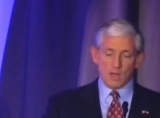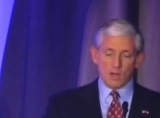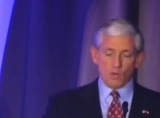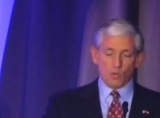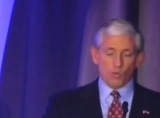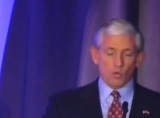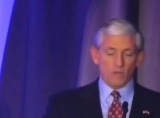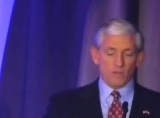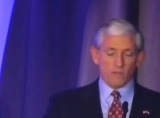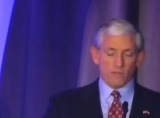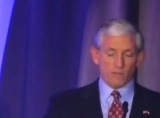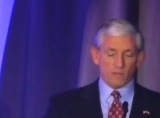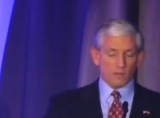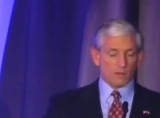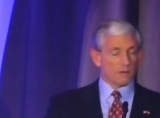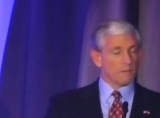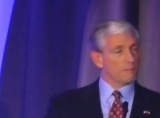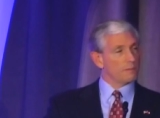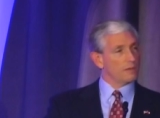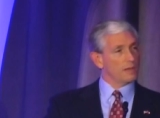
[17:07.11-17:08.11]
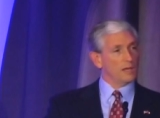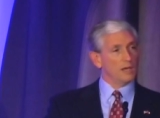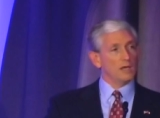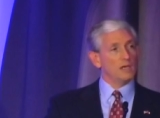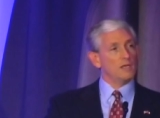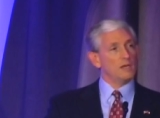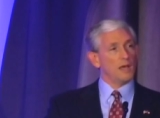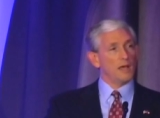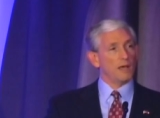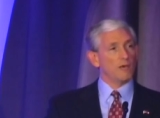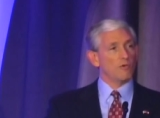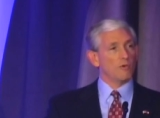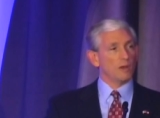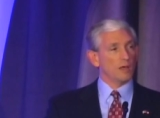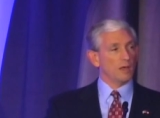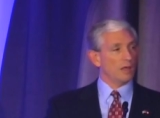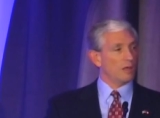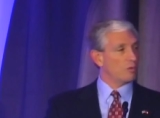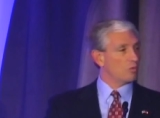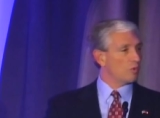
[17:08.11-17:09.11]
with complete
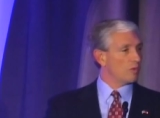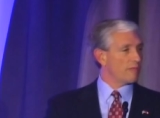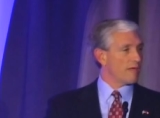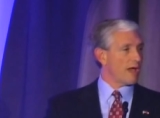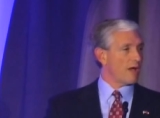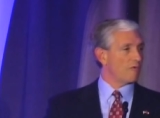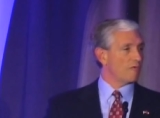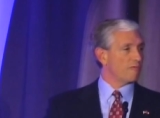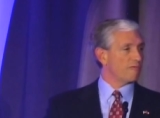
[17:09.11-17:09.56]
integrity and without